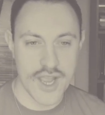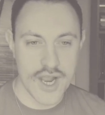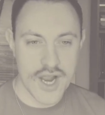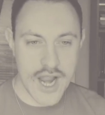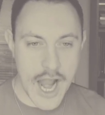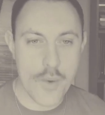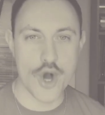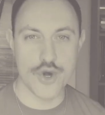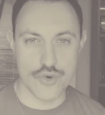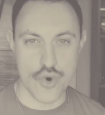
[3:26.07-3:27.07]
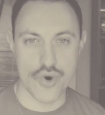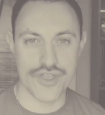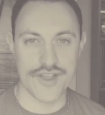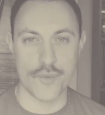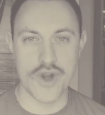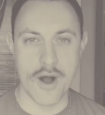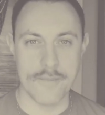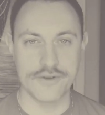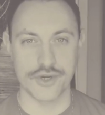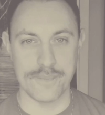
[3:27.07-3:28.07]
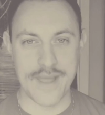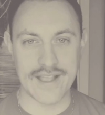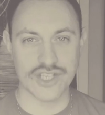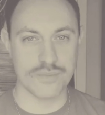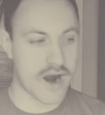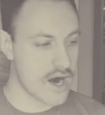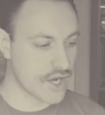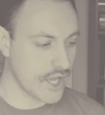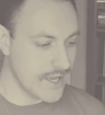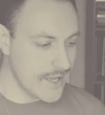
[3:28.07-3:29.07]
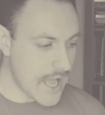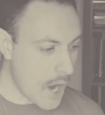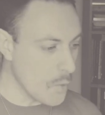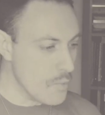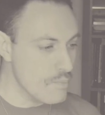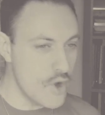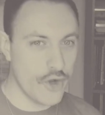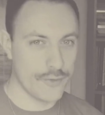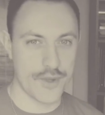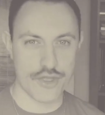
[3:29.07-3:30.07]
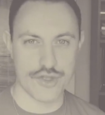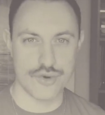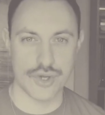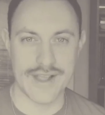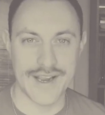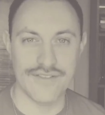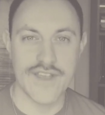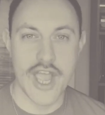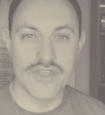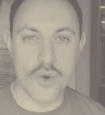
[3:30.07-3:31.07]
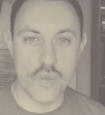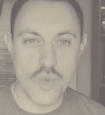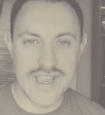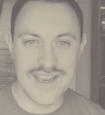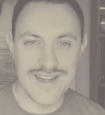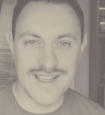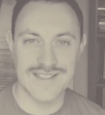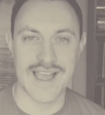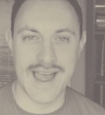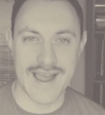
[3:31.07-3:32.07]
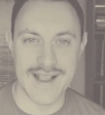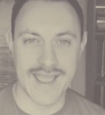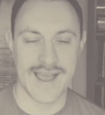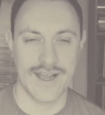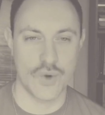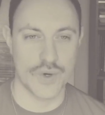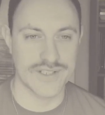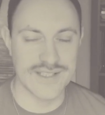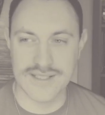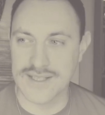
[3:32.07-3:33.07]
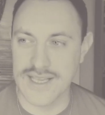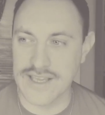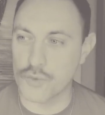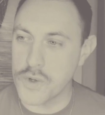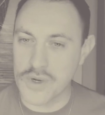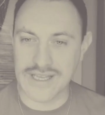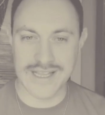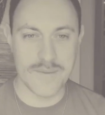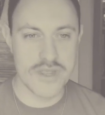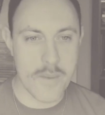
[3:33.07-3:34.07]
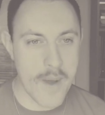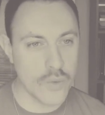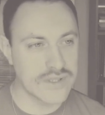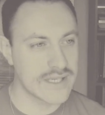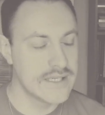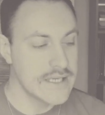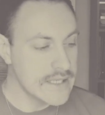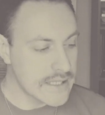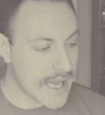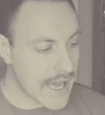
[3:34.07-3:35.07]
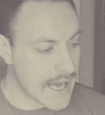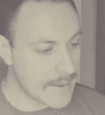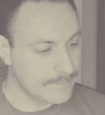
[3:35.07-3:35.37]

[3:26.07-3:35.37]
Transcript: our growth, if we are to benchmark our movement through life, then we need I cannots. It's like if we were climbing the mountain, the